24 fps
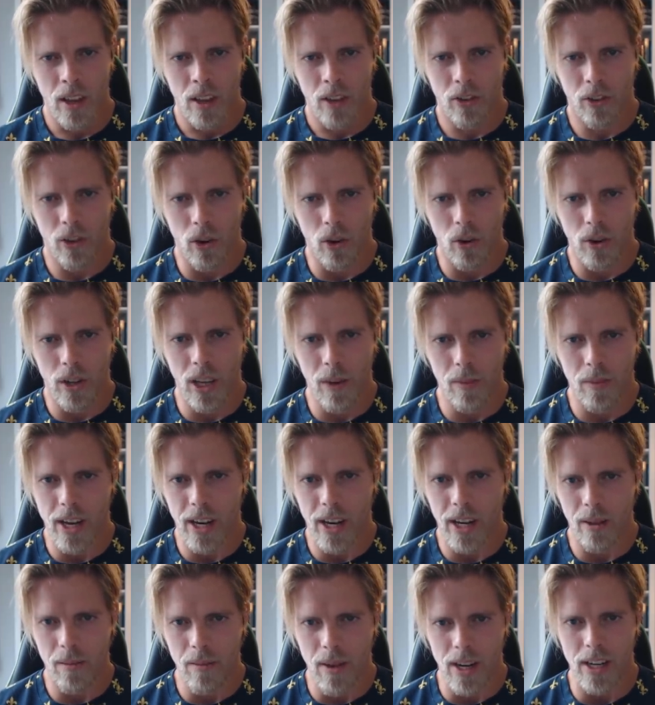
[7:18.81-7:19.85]
So keep
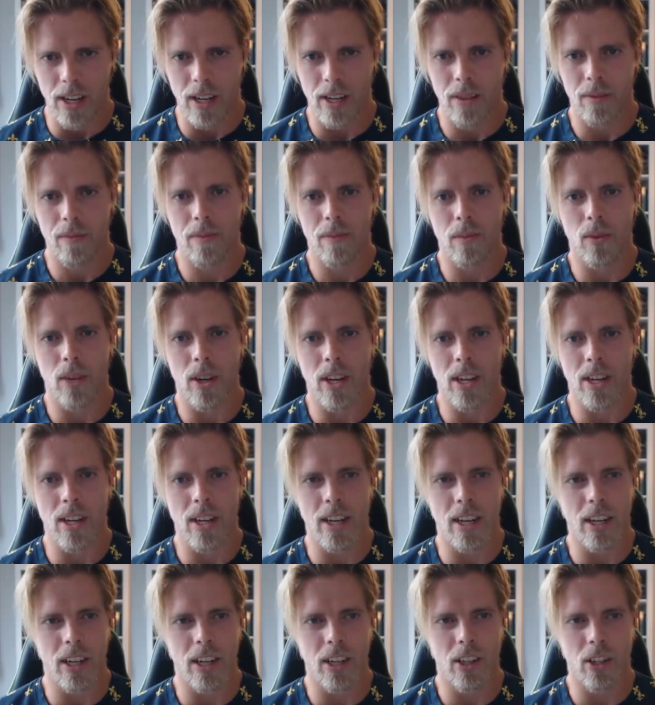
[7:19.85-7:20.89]
that in mind when
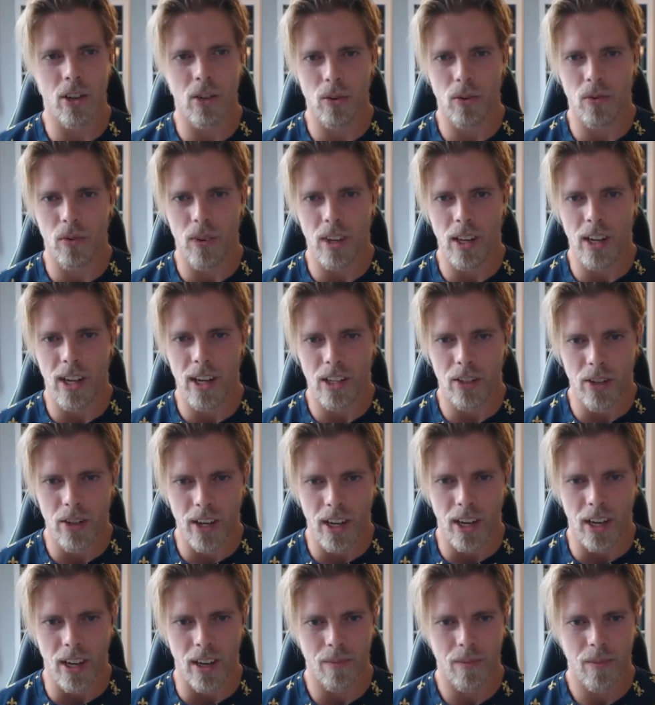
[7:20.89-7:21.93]
uh, you don't feel like
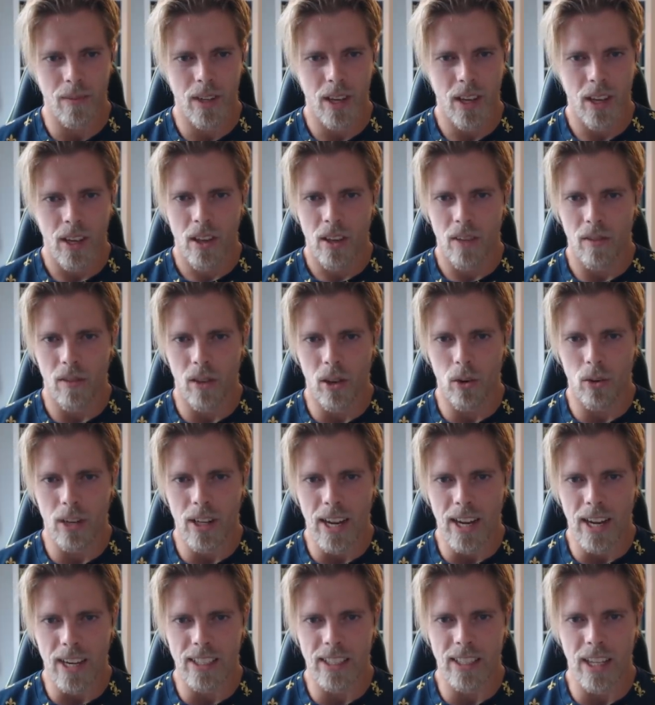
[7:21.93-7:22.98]
training. View it
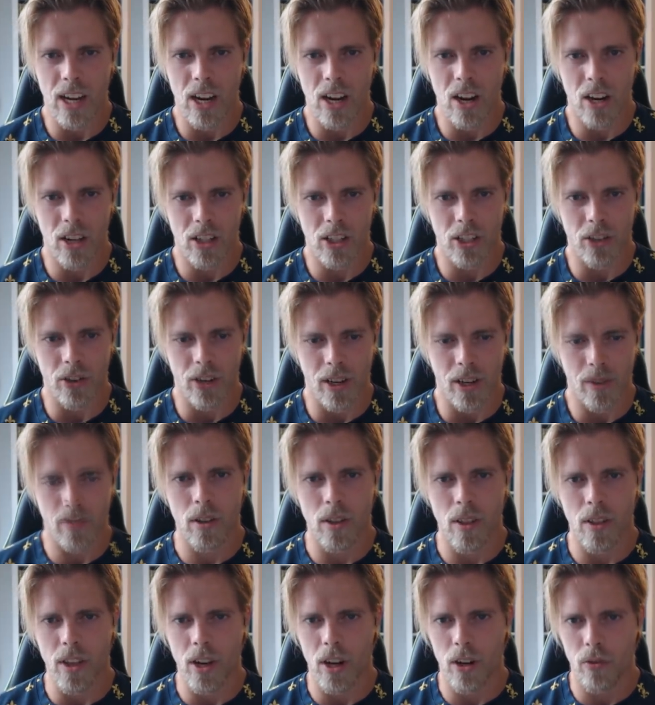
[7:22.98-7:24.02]
as a luxury.
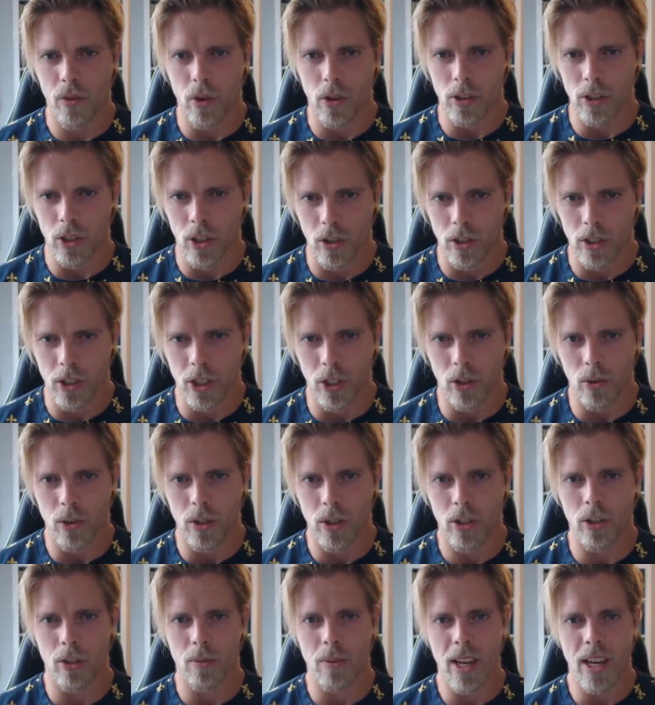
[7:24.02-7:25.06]
Then, of course, also
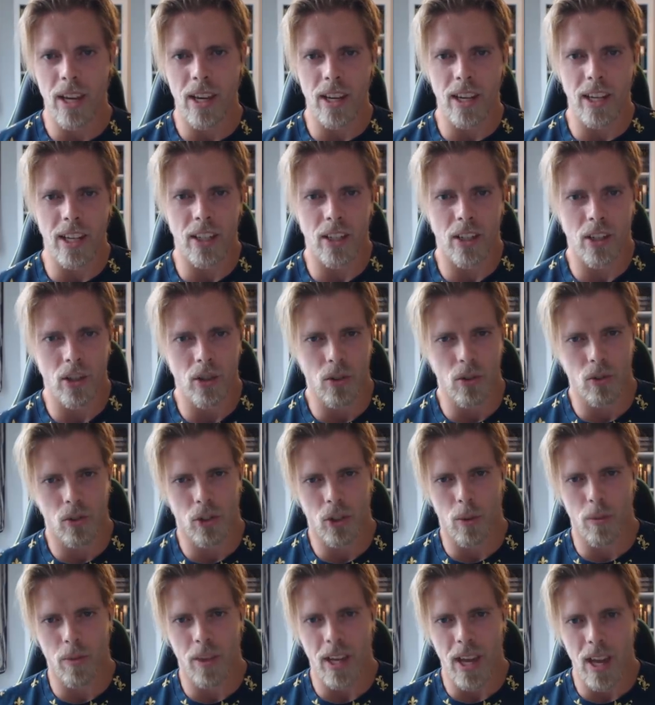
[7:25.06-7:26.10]
you should make it into
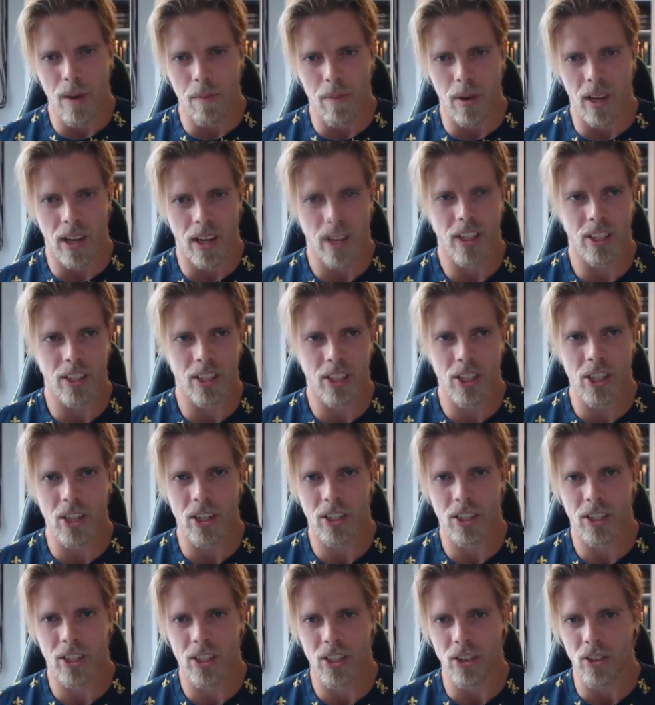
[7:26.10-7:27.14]
something epic. It's
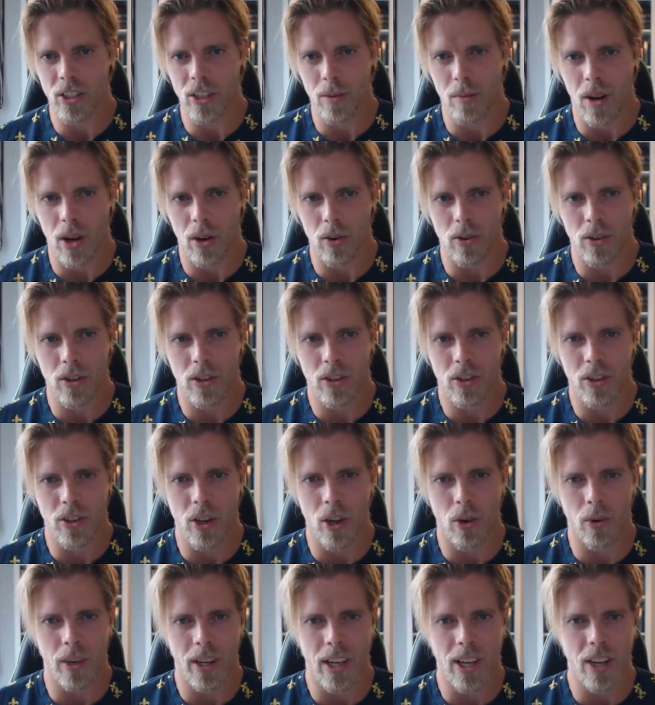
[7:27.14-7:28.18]
just not about
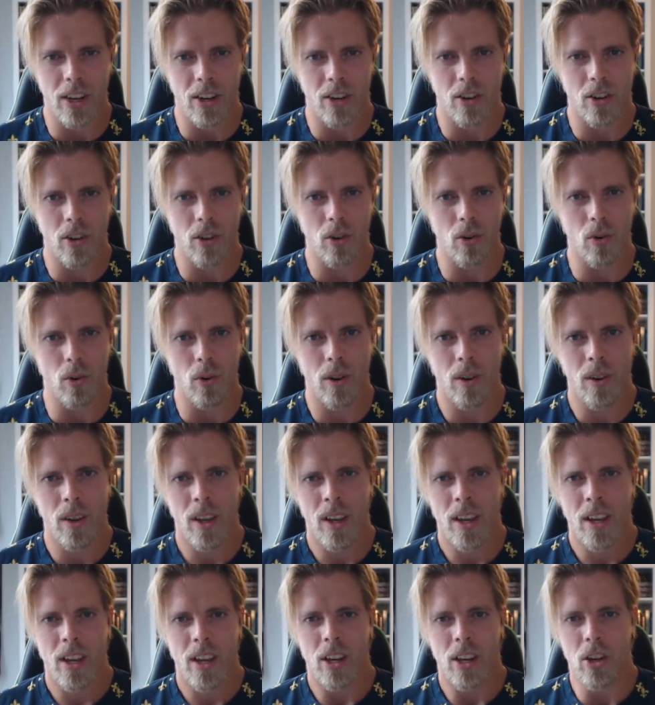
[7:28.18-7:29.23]
going into
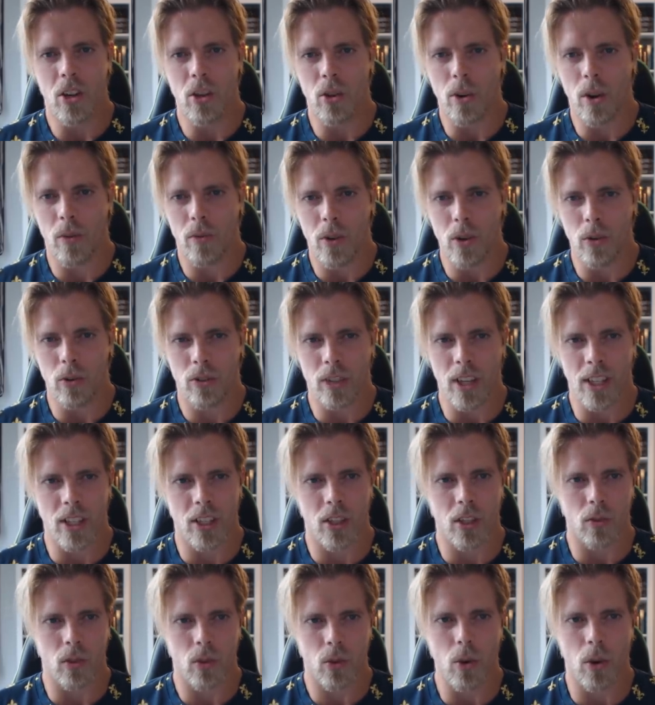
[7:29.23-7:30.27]
do a few
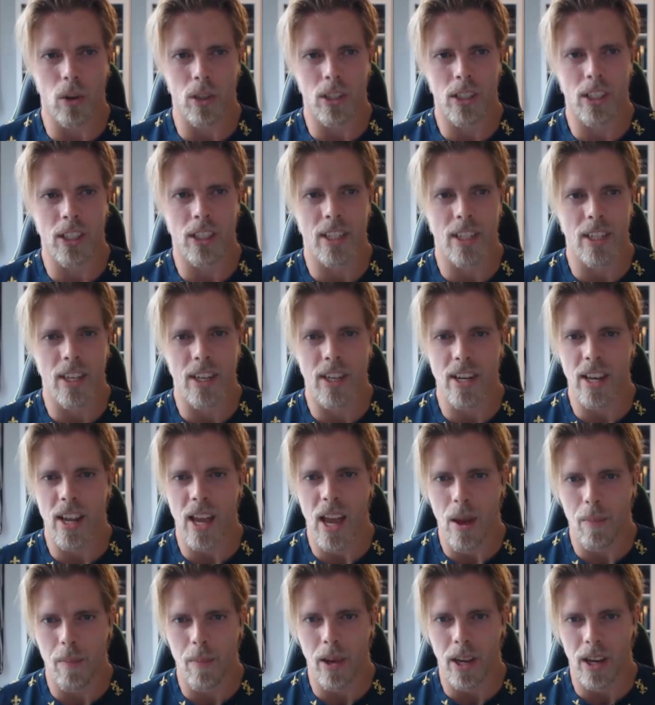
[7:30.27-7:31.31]
sets of squats. It's an
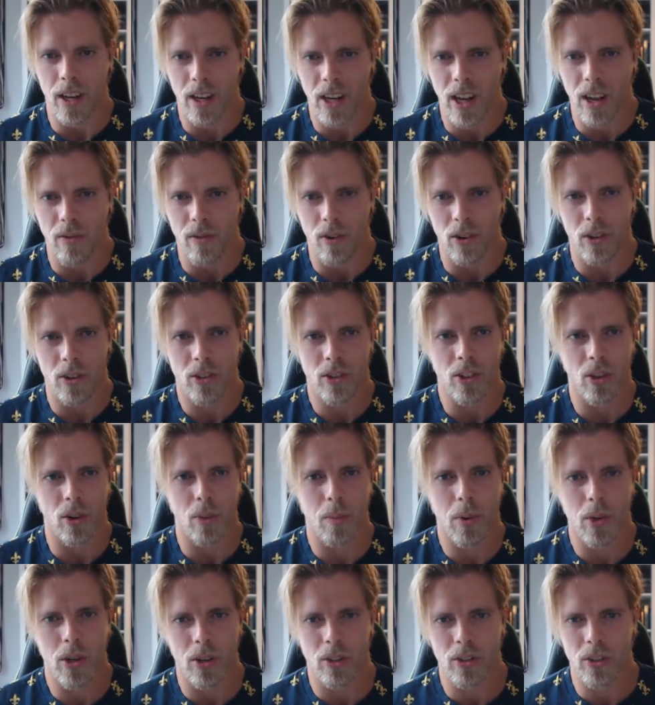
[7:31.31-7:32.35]
epic endeavor. So
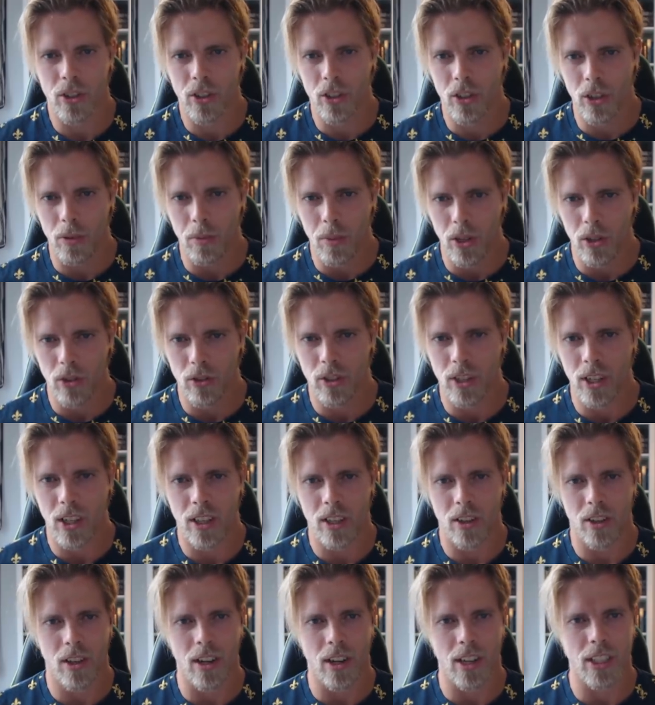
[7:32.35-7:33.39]
put on some good
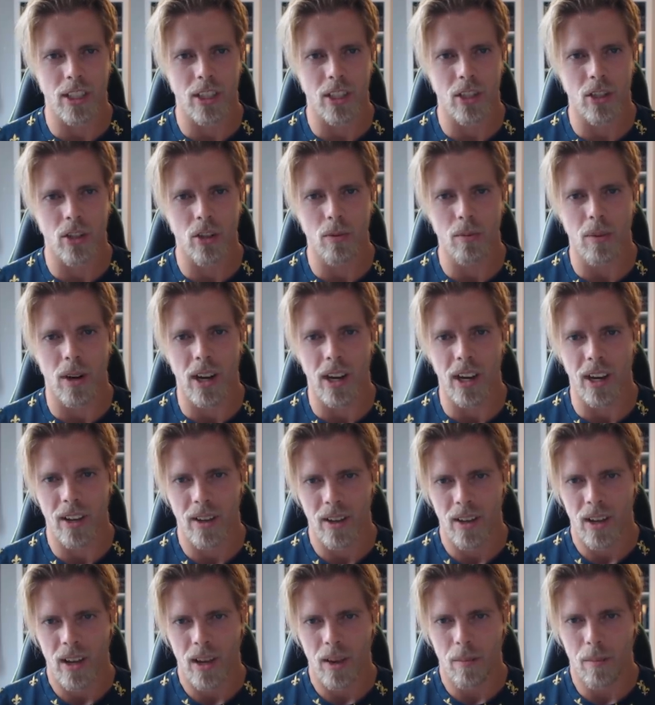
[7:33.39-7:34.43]
music. You can listen to my
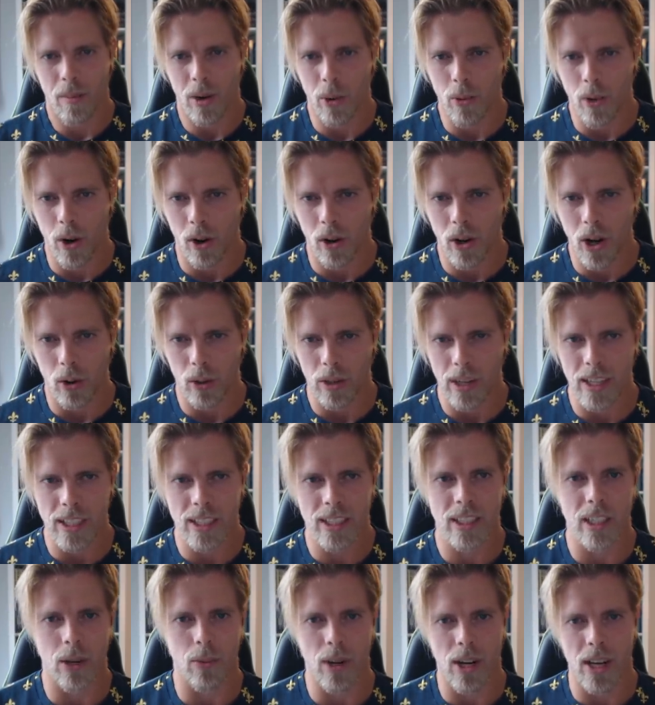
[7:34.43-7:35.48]
pre-workout
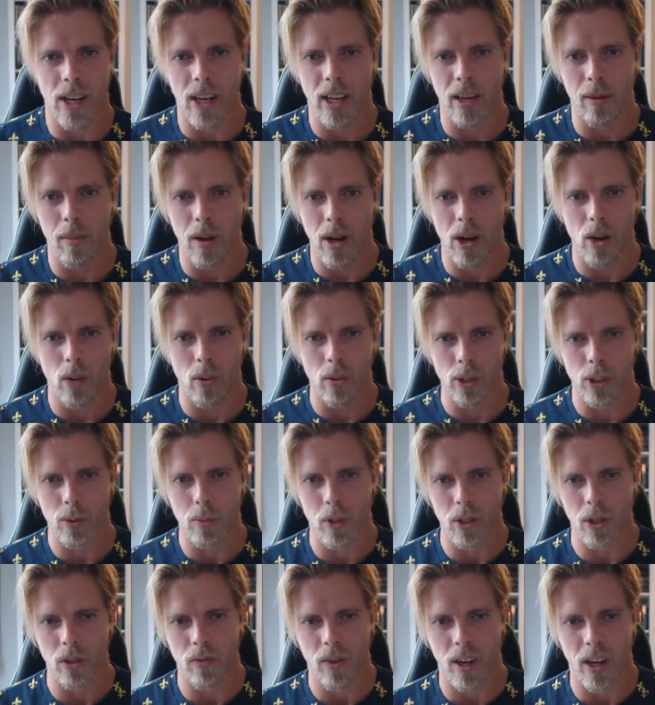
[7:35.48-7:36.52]
list. I will link it below on
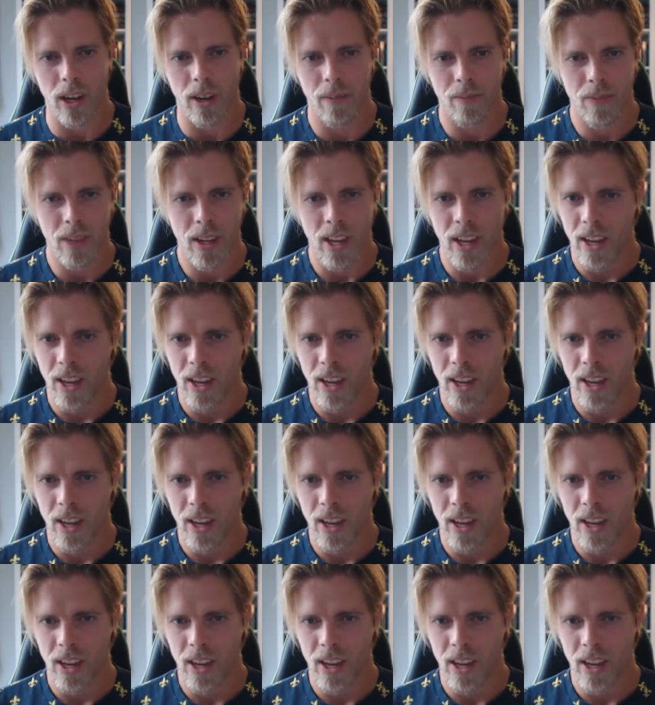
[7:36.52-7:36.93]
Spotify.